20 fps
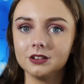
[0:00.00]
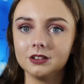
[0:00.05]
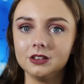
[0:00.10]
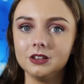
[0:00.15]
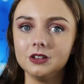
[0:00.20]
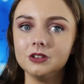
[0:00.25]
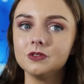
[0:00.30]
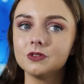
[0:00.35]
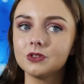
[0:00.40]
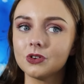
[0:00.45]

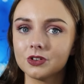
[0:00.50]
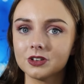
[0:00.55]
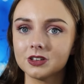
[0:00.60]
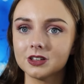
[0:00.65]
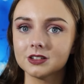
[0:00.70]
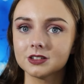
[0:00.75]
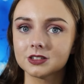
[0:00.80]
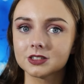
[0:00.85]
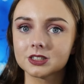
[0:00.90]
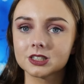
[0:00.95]
You've got
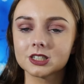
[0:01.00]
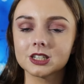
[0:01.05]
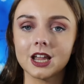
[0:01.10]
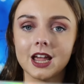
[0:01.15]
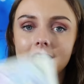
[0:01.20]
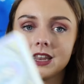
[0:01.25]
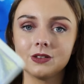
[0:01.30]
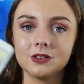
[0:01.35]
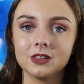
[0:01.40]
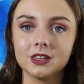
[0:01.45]
this.
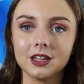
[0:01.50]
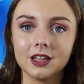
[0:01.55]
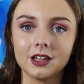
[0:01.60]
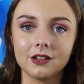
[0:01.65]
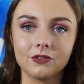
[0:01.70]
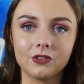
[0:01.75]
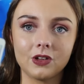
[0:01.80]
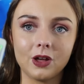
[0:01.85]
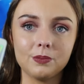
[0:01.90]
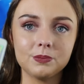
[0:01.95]
And with the King
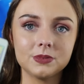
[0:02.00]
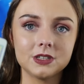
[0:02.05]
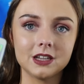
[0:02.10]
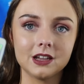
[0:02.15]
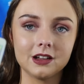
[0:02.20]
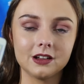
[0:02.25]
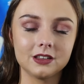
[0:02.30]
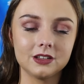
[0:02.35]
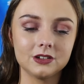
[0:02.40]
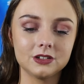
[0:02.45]
of Cups
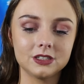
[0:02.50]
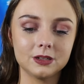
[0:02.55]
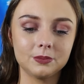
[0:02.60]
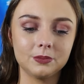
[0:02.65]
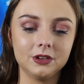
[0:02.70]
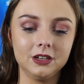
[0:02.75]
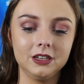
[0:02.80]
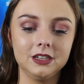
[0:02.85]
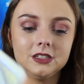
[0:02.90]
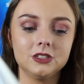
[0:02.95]
here, there's
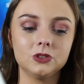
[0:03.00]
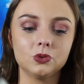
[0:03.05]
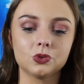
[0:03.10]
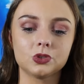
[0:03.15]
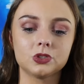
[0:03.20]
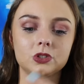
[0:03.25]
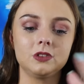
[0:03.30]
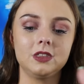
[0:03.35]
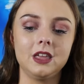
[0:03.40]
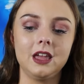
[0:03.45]
someone that's
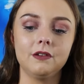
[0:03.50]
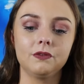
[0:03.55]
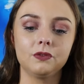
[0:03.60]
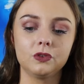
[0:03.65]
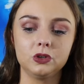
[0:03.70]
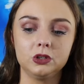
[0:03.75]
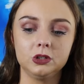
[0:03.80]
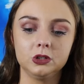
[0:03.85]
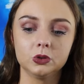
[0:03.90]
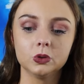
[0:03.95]
also there
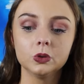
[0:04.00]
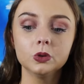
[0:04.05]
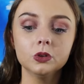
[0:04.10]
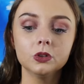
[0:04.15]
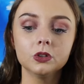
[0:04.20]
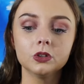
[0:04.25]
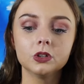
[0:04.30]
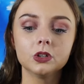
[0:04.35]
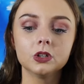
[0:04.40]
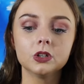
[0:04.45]
for you
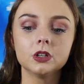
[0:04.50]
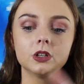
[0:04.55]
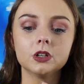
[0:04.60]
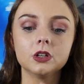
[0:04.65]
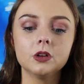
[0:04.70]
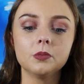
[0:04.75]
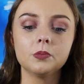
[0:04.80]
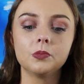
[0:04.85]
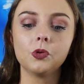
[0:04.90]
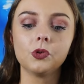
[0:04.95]

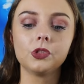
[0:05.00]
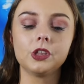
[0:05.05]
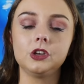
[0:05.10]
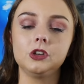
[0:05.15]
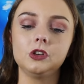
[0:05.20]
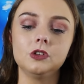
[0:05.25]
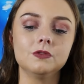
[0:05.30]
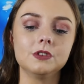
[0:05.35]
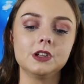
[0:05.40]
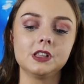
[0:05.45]
more than
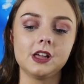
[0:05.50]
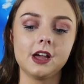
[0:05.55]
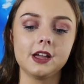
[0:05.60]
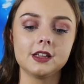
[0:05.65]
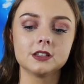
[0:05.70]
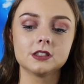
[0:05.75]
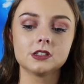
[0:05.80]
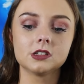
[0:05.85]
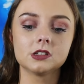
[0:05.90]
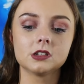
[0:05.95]
you
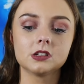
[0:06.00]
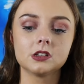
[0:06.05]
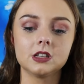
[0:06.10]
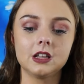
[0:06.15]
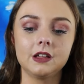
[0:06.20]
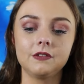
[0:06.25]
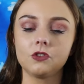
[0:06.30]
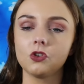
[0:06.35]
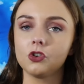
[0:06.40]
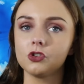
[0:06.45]
realize.
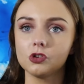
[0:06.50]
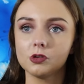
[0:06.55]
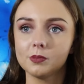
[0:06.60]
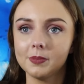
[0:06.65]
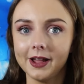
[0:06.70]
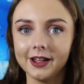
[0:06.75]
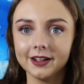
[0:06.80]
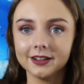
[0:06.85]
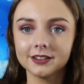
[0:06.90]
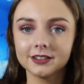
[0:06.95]
They've got your
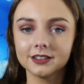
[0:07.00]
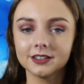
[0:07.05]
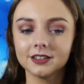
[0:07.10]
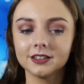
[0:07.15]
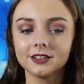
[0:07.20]
back,